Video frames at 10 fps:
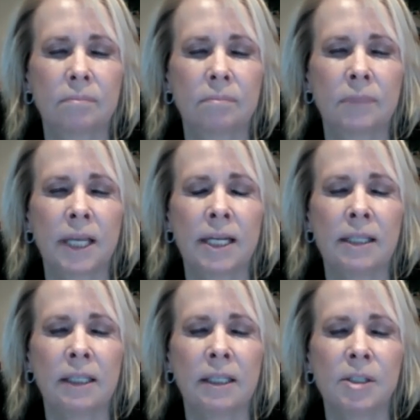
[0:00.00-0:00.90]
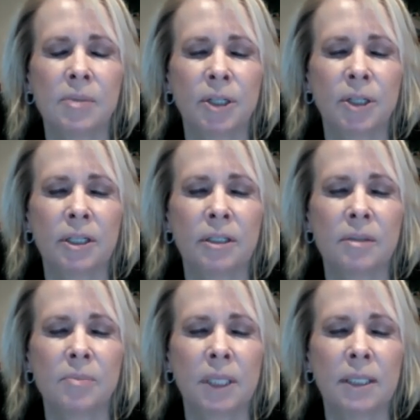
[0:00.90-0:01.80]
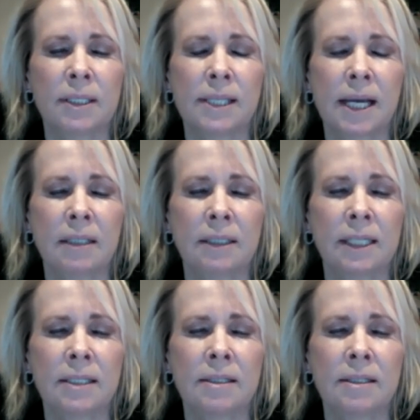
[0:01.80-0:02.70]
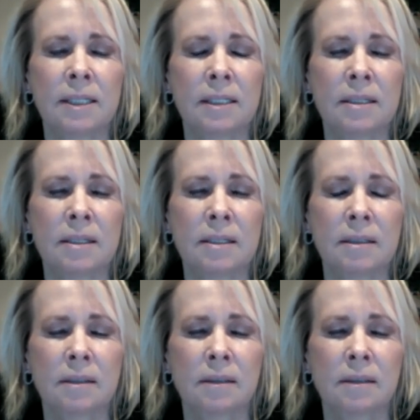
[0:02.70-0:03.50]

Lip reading: Letting the experience be exactly as it is.